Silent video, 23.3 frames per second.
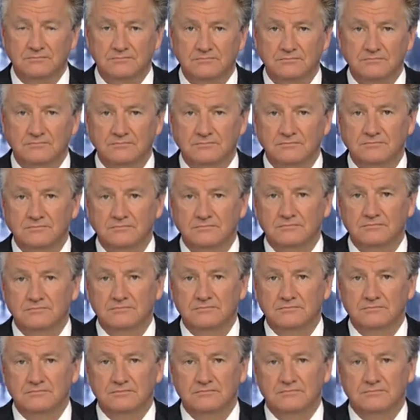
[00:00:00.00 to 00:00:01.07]

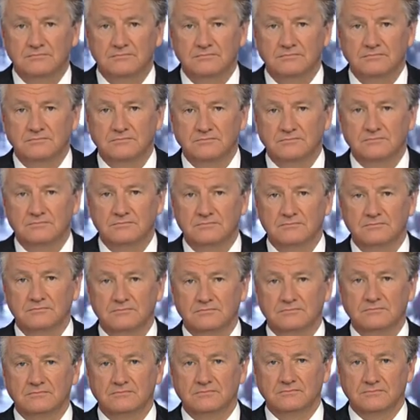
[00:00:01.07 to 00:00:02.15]

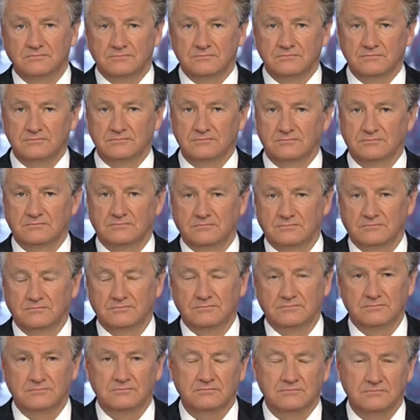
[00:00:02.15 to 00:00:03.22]

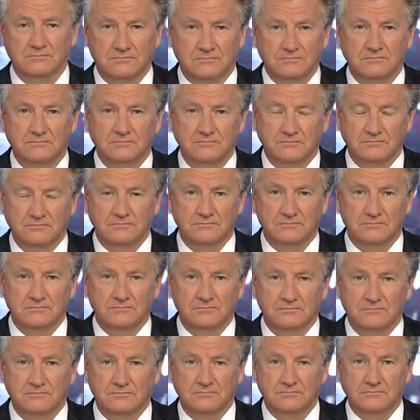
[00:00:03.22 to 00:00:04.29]

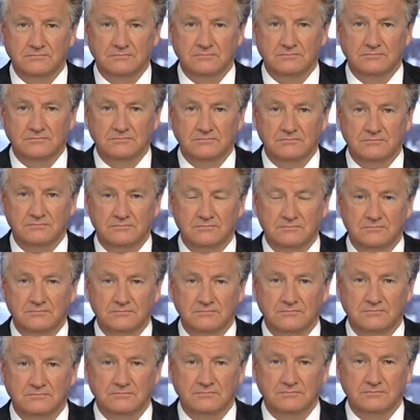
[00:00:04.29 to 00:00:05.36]

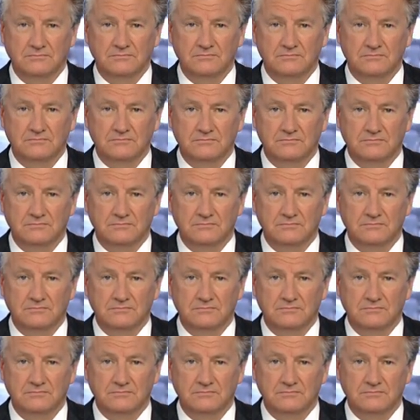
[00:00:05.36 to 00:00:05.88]
This person isn't speaking.